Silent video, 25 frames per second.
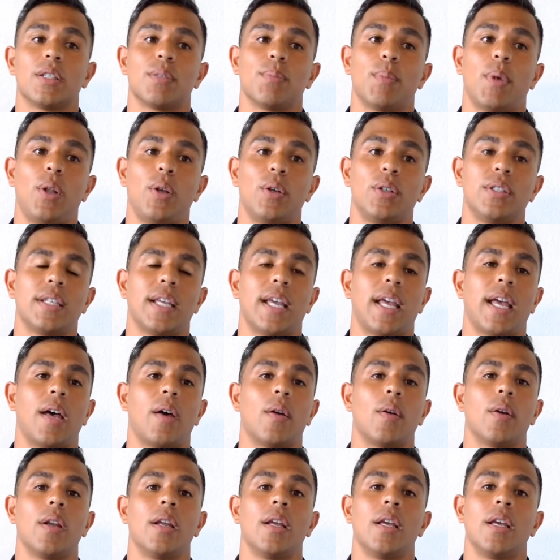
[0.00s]
smaller
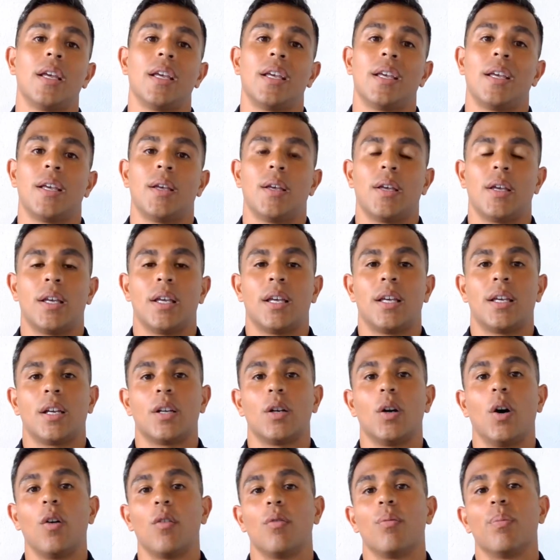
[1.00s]
town,
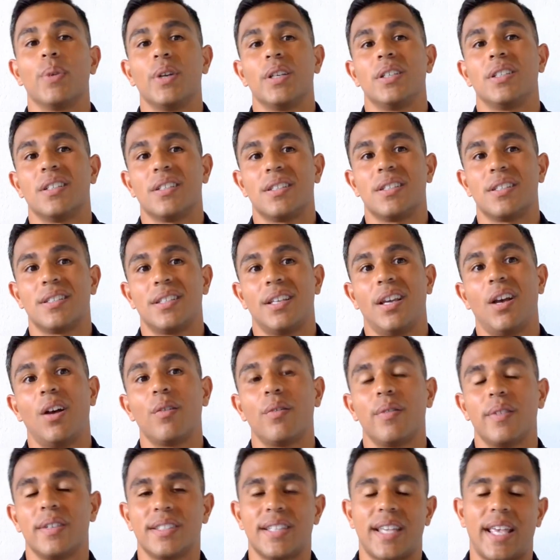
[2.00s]
Gulf Breeze
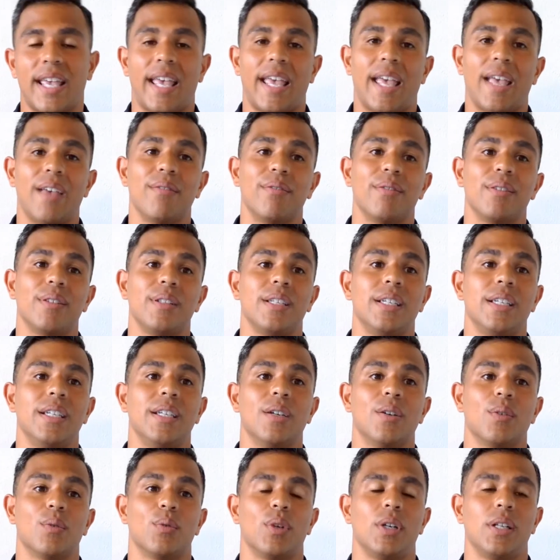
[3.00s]
itself is heavily
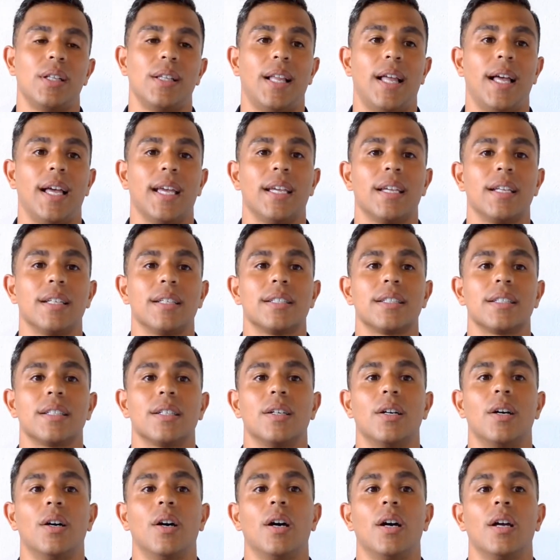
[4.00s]
reliant
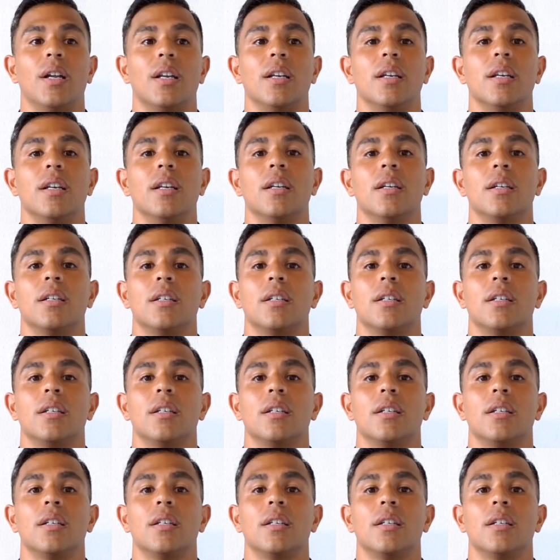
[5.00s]
on